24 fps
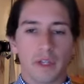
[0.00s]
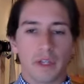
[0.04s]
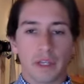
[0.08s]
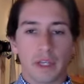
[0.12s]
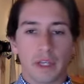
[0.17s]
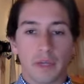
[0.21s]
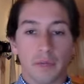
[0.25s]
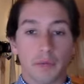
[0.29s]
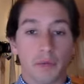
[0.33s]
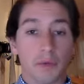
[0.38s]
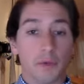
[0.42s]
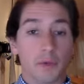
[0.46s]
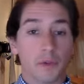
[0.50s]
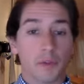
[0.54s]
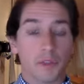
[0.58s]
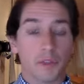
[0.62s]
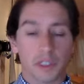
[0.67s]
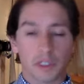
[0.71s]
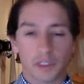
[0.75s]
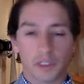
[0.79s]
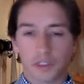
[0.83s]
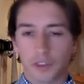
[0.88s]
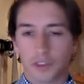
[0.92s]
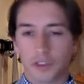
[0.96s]
it
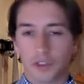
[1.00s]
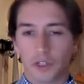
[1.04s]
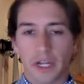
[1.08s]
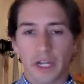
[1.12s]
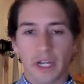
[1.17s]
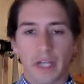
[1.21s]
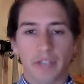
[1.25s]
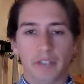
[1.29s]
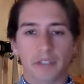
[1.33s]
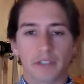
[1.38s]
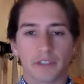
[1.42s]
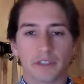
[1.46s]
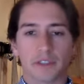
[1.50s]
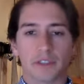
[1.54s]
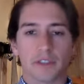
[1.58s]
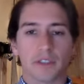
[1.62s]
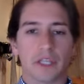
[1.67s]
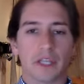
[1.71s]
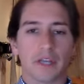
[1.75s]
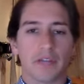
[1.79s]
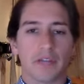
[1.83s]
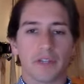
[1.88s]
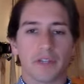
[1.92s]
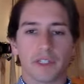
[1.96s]
reducing stress,
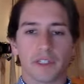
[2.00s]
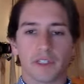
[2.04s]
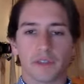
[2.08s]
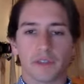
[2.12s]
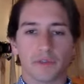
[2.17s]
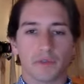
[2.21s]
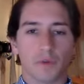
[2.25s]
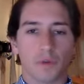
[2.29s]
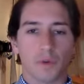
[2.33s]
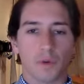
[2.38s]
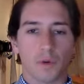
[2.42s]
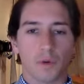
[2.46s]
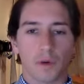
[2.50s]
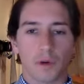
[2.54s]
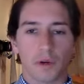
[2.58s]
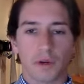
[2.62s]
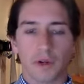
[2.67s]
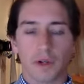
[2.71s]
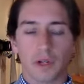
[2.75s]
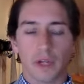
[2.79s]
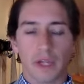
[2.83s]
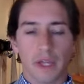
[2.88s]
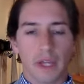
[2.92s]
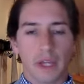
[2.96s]
the evidence
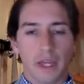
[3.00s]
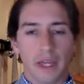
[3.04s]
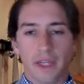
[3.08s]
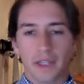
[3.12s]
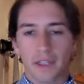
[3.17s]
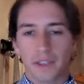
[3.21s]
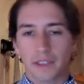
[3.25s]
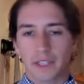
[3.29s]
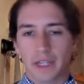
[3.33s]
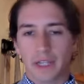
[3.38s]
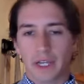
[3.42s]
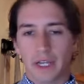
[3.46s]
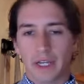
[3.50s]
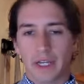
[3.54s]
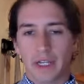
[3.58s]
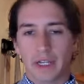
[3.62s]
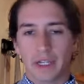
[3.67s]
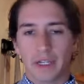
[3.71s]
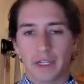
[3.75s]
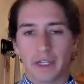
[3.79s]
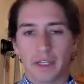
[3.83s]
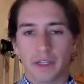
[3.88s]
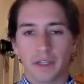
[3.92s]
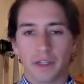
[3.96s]
for
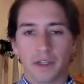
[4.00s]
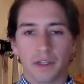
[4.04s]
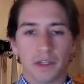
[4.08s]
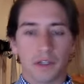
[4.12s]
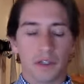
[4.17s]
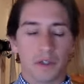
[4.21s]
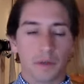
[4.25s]
anxiety,